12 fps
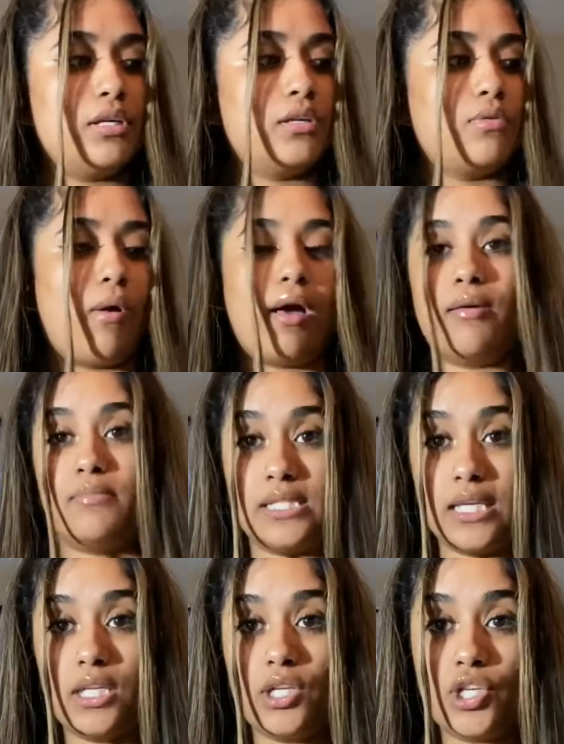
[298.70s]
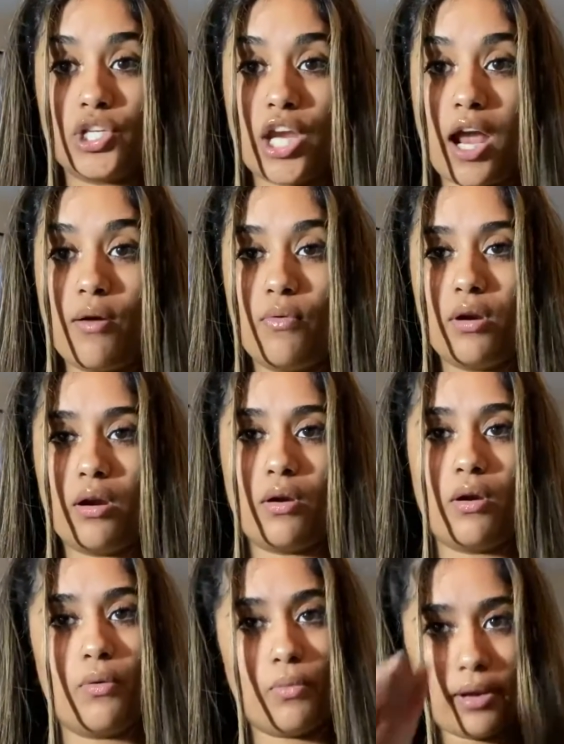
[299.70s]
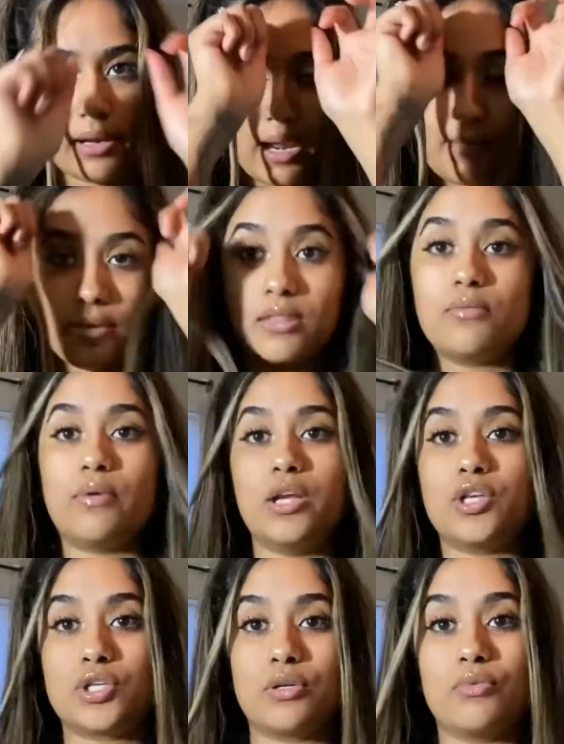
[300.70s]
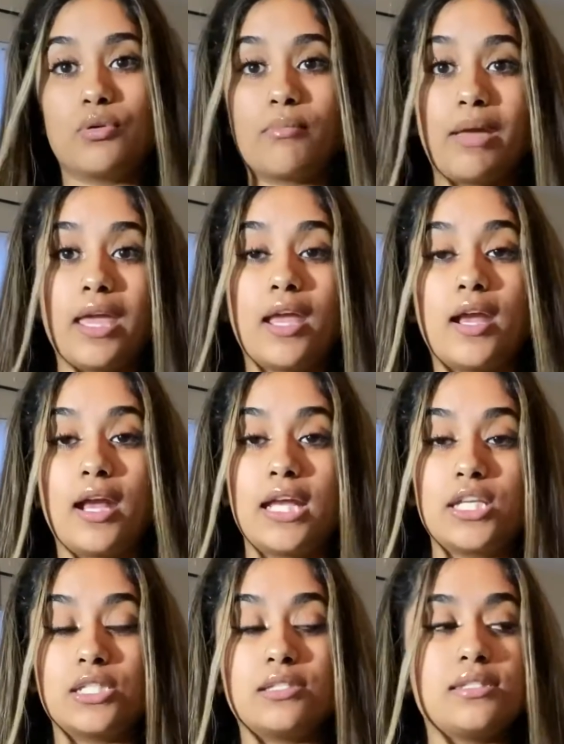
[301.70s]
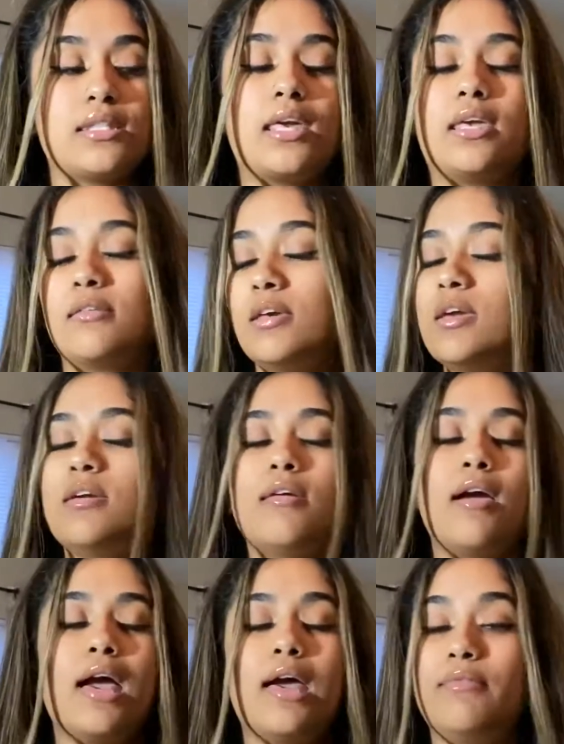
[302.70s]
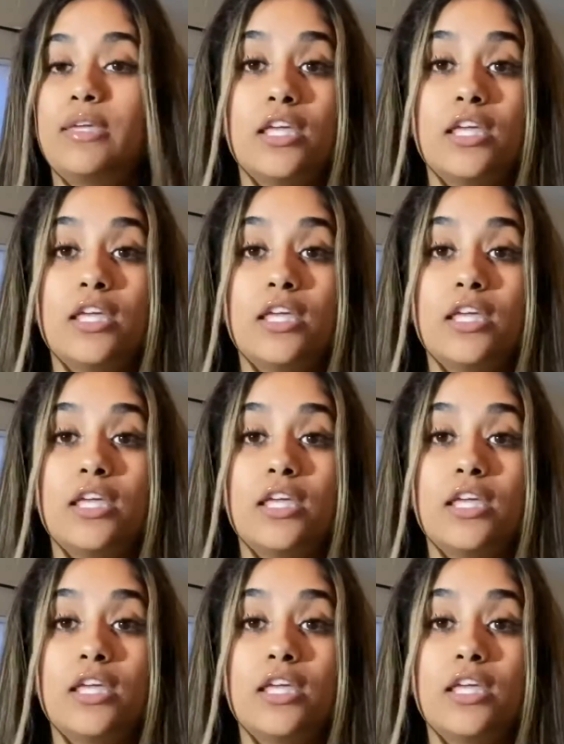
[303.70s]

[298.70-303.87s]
while I'm taking a shower, or when I'm in the restroom doing my hair. I just like having it